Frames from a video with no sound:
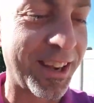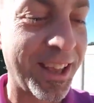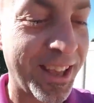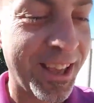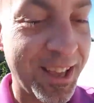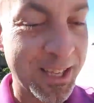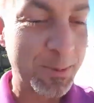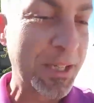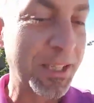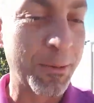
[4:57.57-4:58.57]
And
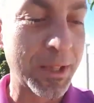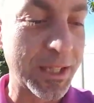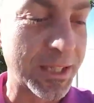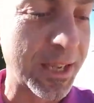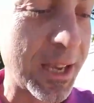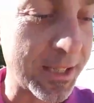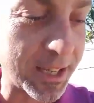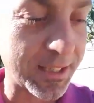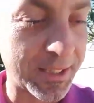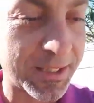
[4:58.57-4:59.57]
especially in religious
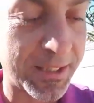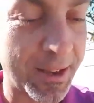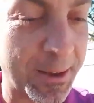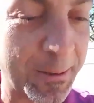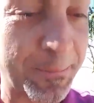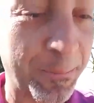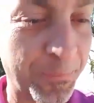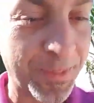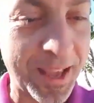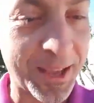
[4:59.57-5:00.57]
contexts, um,
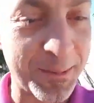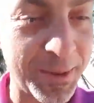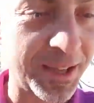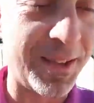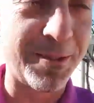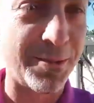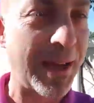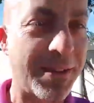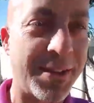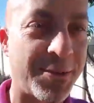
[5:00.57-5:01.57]
that can be
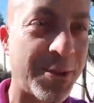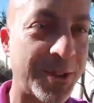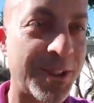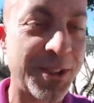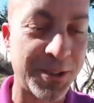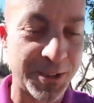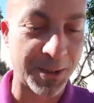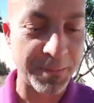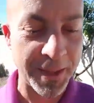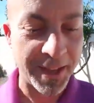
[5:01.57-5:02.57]
rather difficult to do.
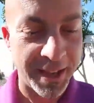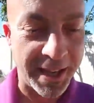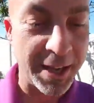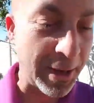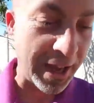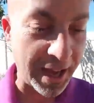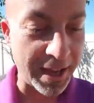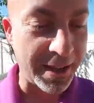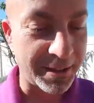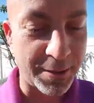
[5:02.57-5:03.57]
So anyway,
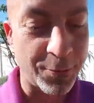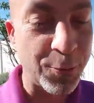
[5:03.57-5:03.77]
I, the